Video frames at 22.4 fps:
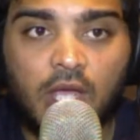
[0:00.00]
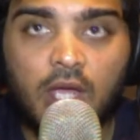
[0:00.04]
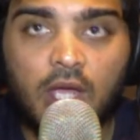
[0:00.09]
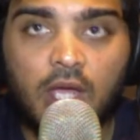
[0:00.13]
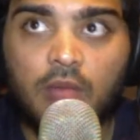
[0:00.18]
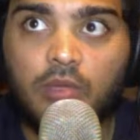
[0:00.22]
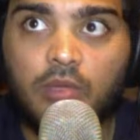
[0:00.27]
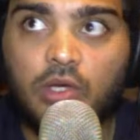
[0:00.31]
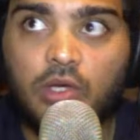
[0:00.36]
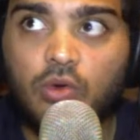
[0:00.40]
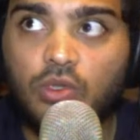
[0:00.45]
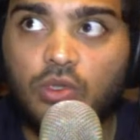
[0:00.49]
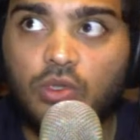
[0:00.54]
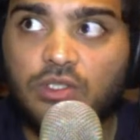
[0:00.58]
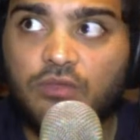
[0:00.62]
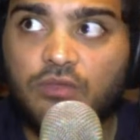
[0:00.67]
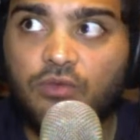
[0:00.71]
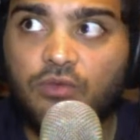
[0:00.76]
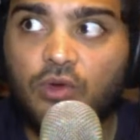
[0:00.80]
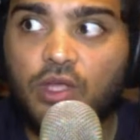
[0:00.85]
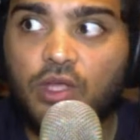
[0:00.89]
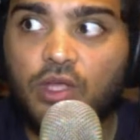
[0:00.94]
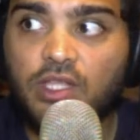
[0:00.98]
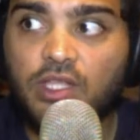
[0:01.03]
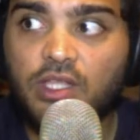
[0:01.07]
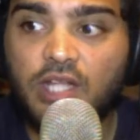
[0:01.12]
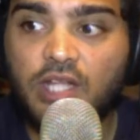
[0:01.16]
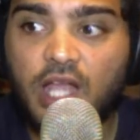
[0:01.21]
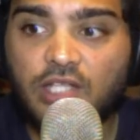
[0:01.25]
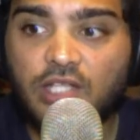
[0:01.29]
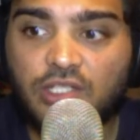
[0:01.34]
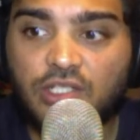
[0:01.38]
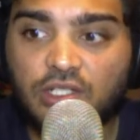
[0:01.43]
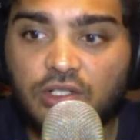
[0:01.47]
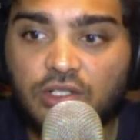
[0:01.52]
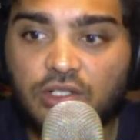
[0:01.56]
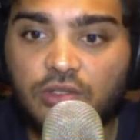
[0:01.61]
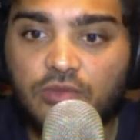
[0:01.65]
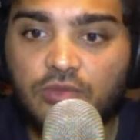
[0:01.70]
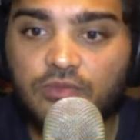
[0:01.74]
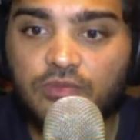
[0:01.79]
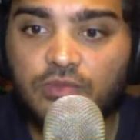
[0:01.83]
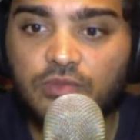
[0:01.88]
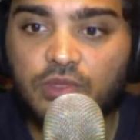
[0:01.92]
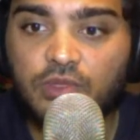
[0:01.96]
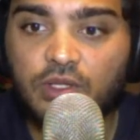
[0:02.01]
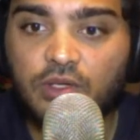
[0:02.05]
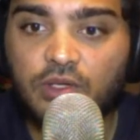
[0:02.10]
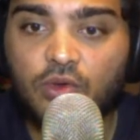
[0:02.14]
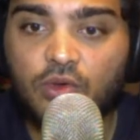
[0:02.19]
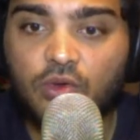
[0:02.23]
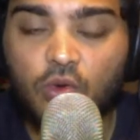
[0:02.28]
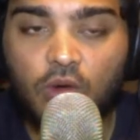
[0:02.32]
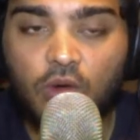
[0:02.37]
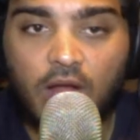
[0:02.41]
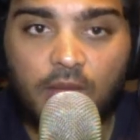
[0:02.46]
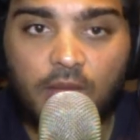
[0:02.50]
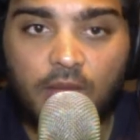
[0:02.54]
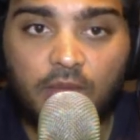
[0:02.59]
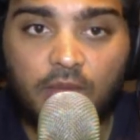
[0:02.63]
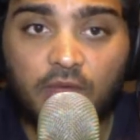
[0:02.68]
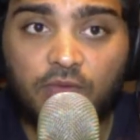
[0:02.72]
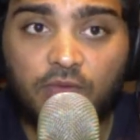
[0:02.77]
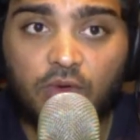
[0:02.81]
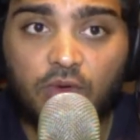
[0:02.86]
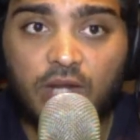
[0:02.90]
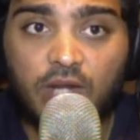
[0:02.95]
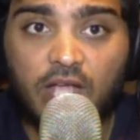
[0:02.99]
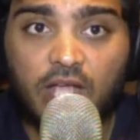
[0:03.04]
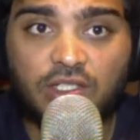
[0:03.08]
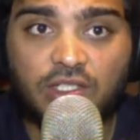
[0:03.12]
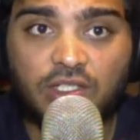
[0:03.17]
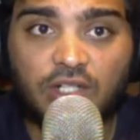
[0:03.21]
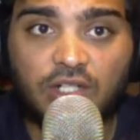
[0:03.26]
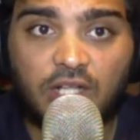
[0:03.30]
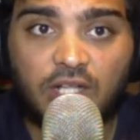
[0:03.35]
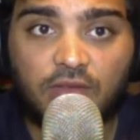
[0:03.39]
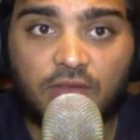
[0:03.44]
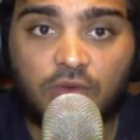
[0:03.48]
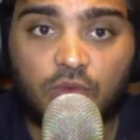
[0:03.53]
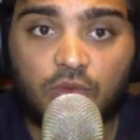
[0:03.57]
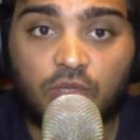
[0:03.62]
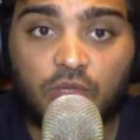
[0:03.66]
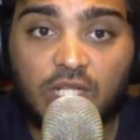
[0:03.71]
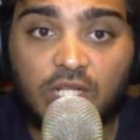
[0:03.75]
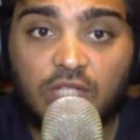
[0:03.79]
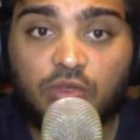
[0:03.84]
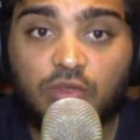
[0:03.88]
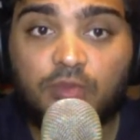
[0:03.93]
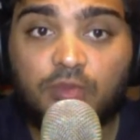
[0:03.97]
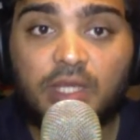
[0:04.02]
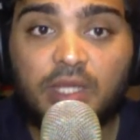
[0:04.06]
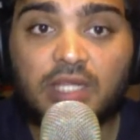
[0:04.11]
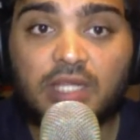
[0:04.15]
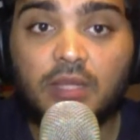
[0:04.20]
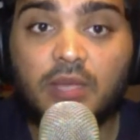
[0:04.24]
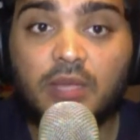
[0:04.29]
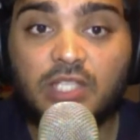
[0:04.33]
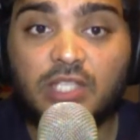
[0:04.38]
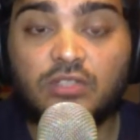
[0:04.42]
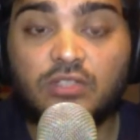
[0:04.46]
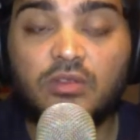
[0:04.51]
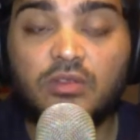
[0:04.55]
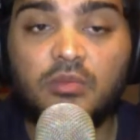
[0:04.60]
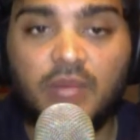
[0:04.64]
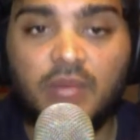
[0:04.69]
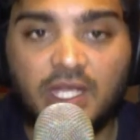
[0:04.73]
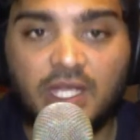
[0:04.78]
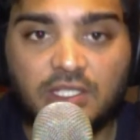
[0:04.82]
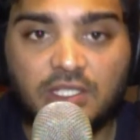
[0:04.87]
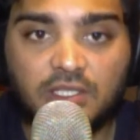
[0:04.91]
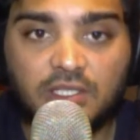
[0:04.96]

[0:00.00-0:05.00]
Because for international call-up and for national level, we need to pick the best of the best.